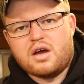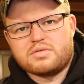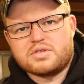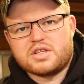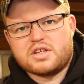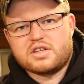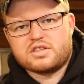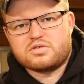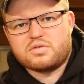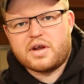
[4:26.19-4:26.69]

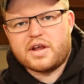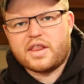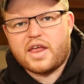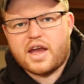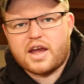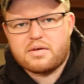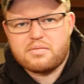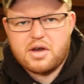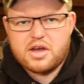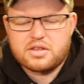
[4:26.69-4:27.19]
So that's what I
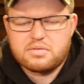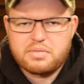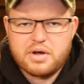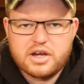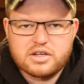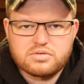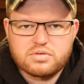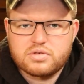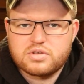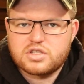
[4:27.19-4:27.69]
like about the
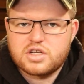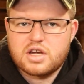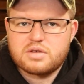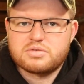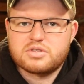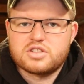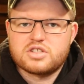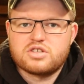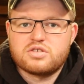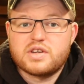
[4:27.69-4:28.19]
Bass Pro
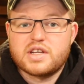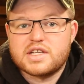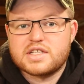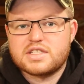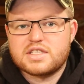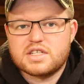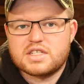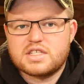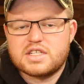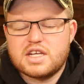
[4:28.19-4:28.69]
Shops is you get a
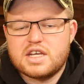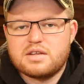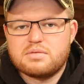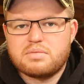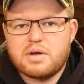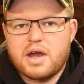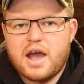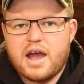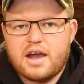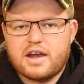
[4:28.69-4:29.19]
16
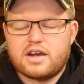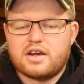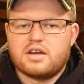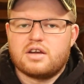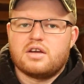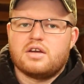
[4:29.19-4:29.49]
pack.